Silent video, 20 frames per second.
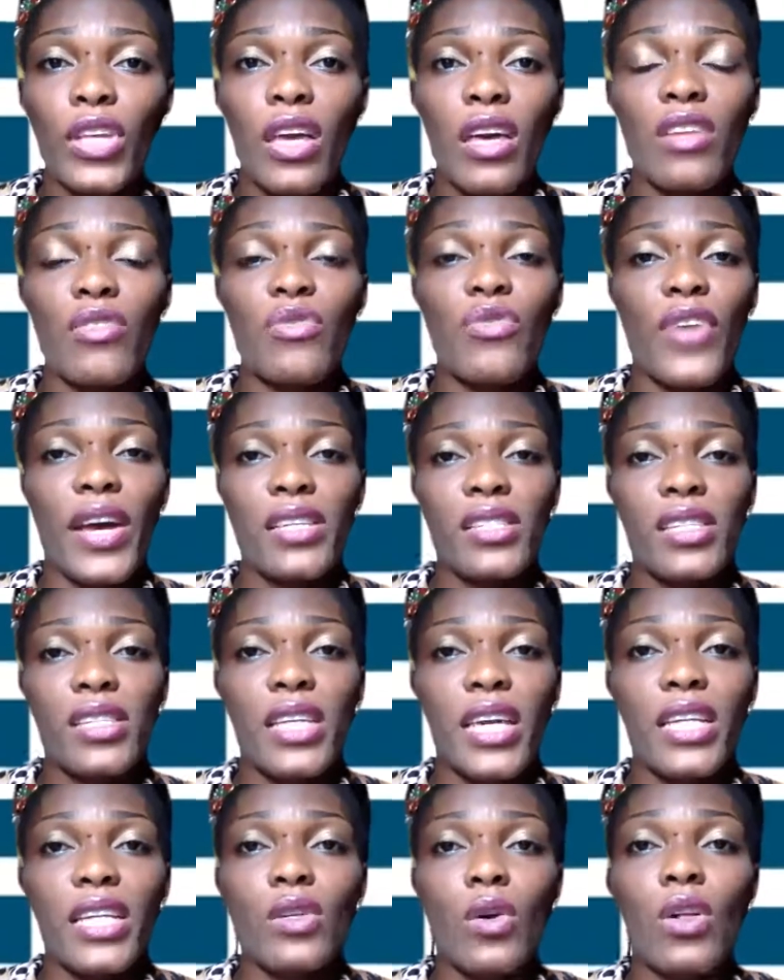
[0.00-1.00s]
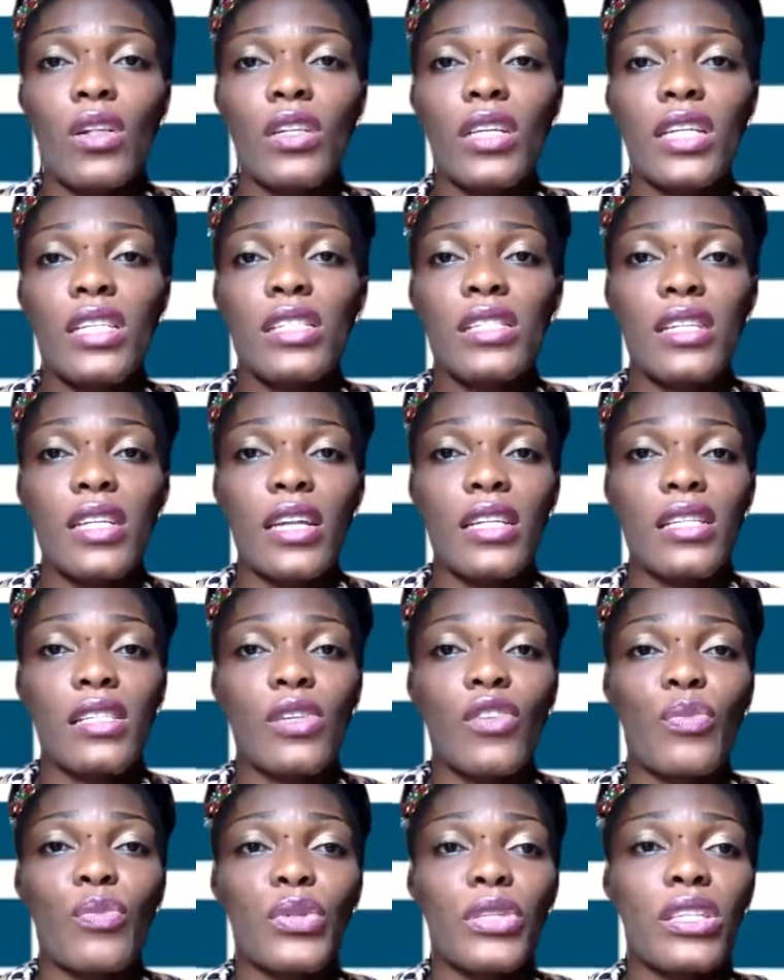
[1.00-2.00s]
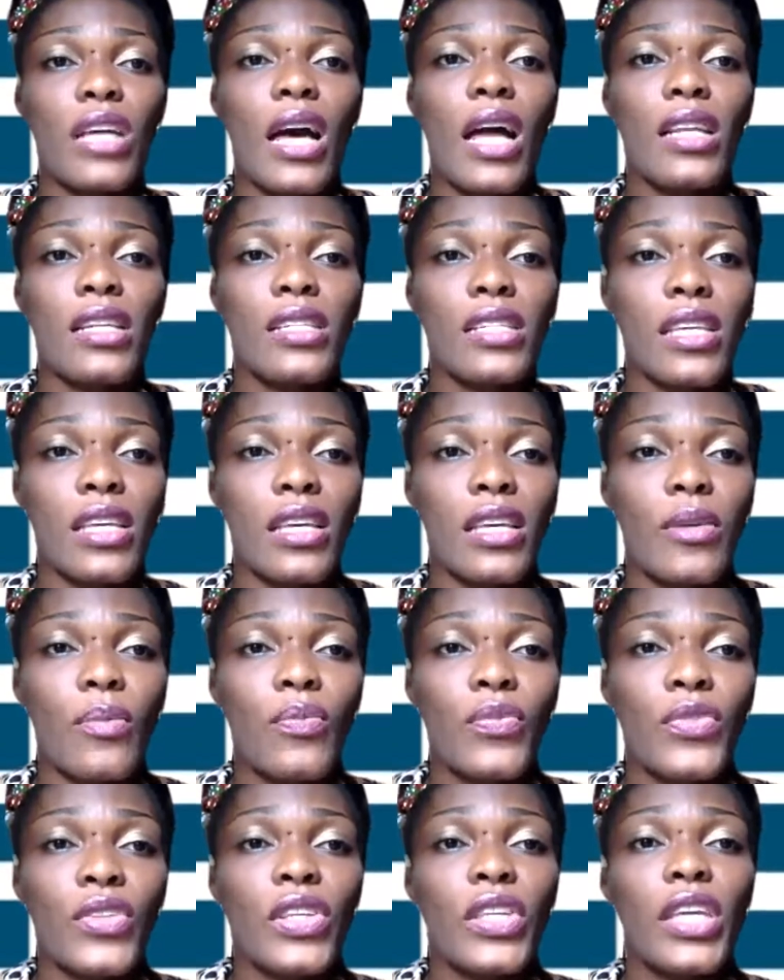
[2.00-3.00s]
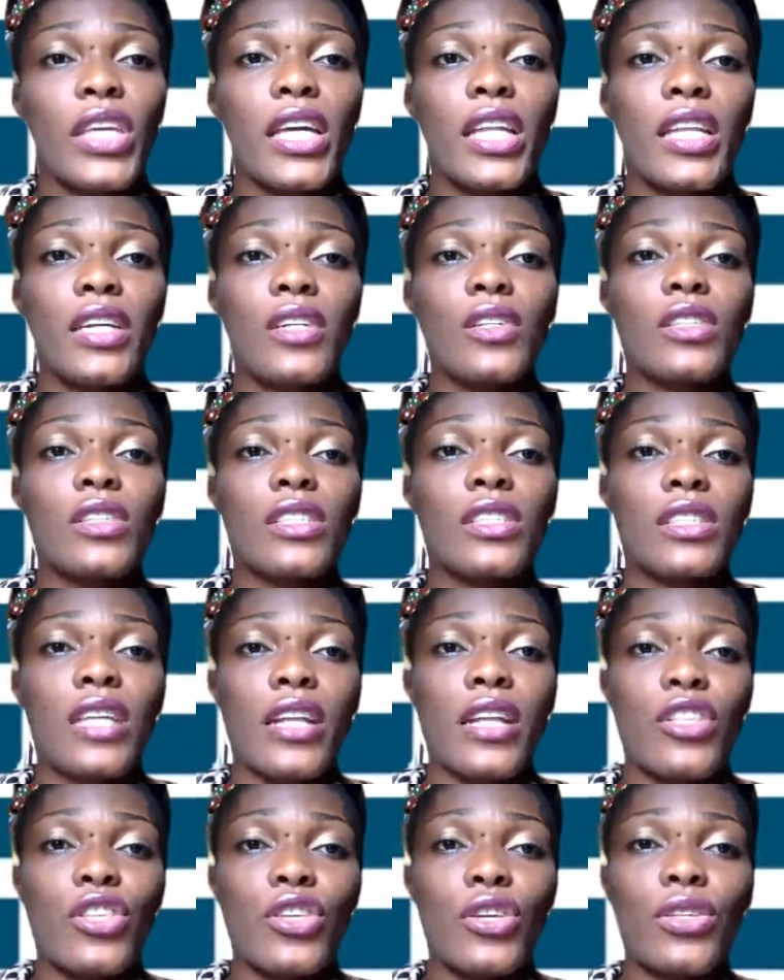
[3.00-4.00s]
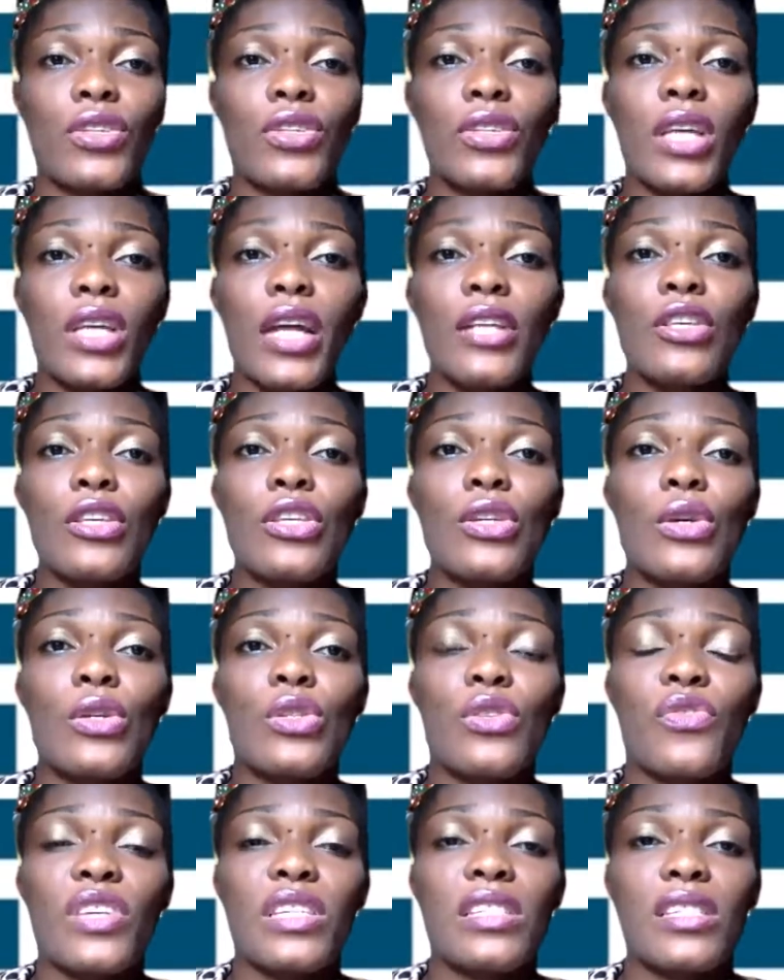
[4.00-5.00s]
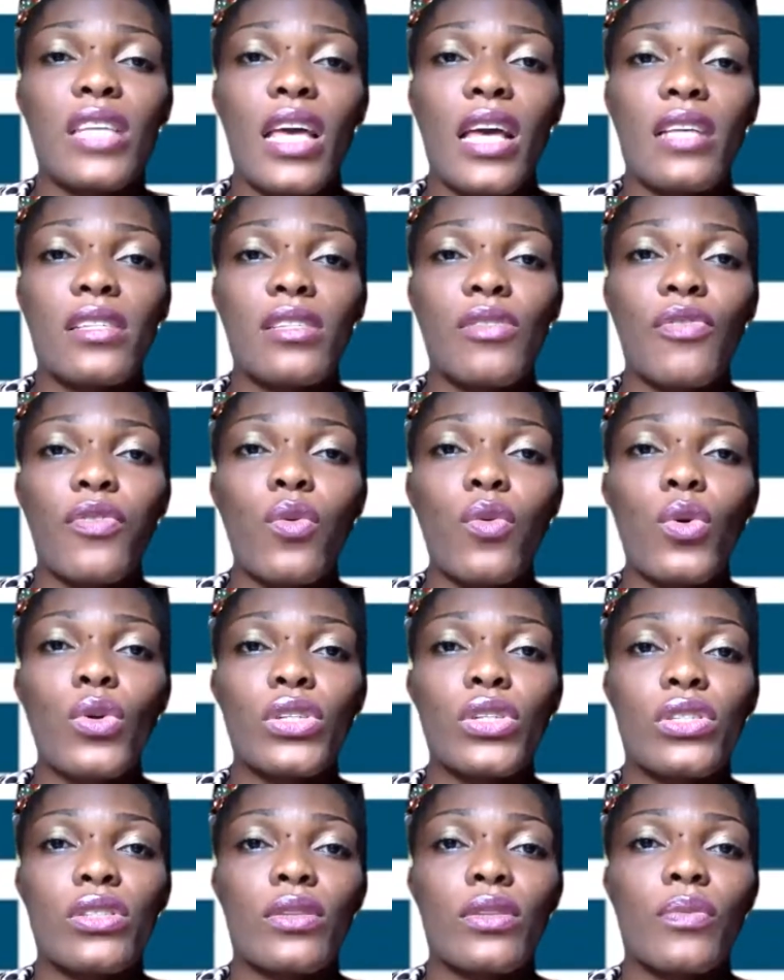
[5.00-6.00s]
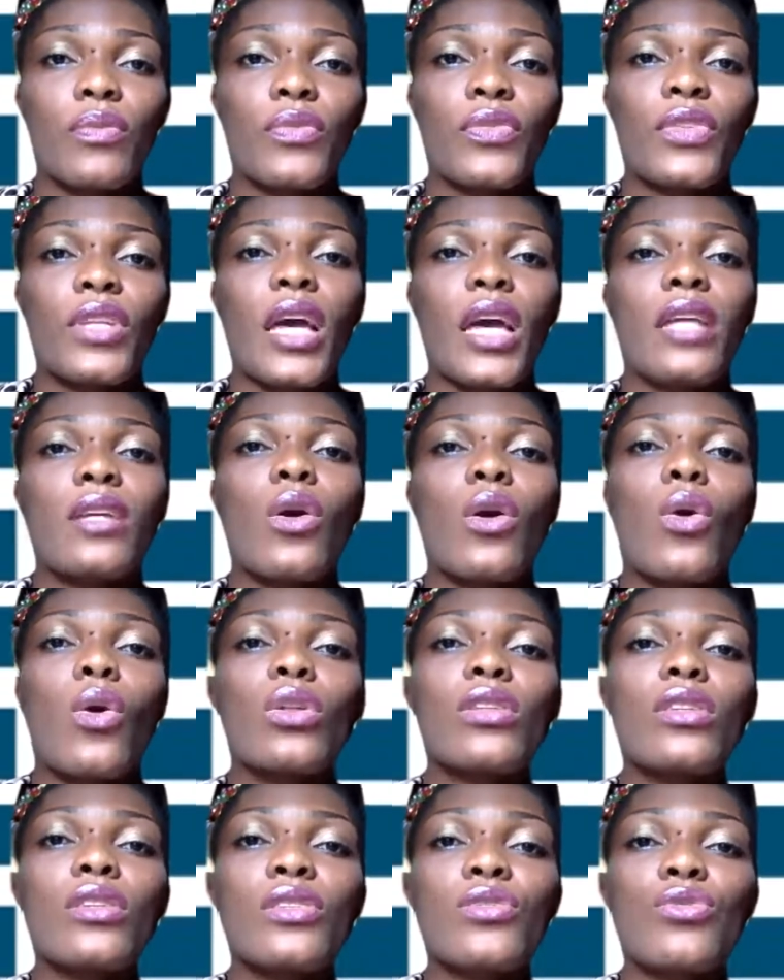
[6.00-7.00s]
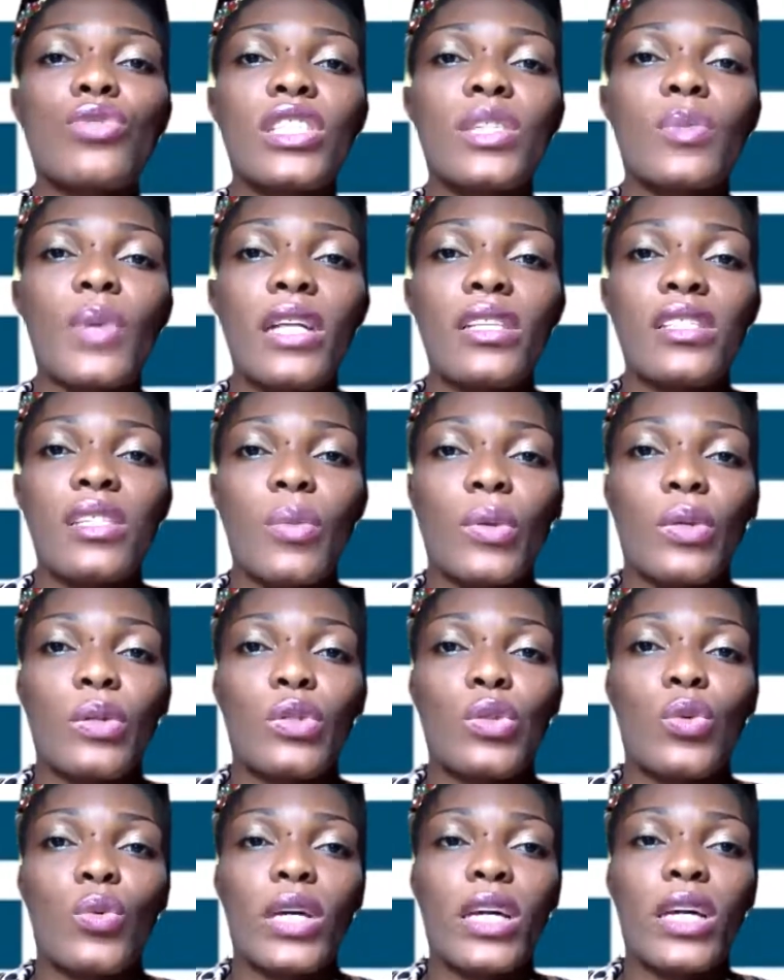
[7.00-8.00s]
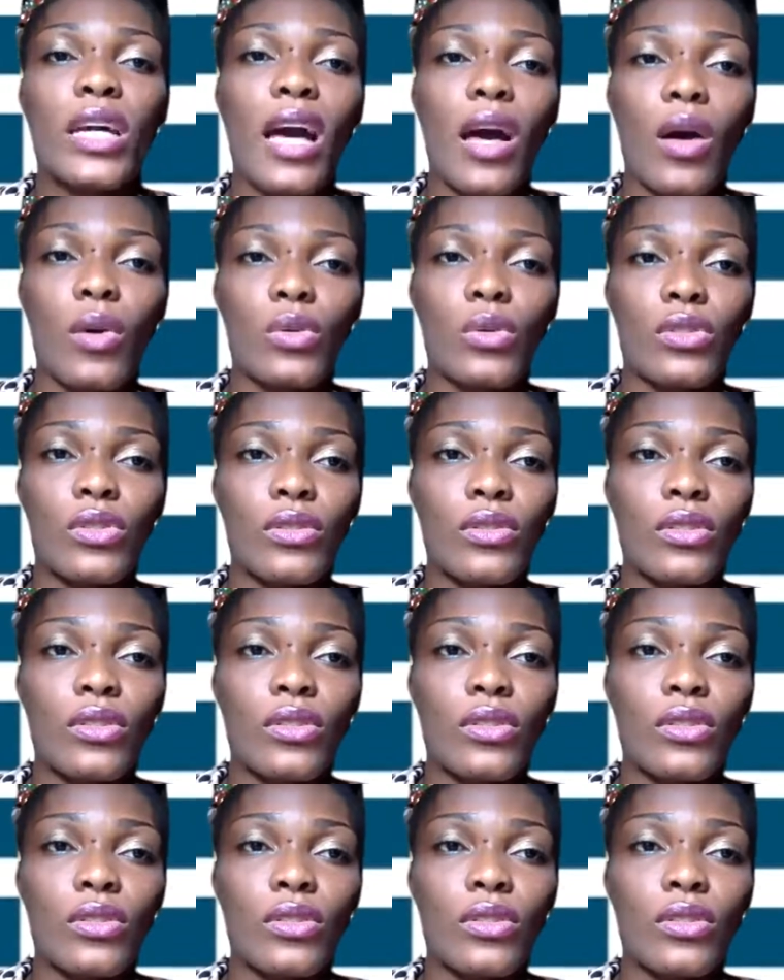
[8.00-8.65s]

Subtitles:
investigate all incidents of brutality, illegal detention, and use of excessive force, and hold those responsible to account.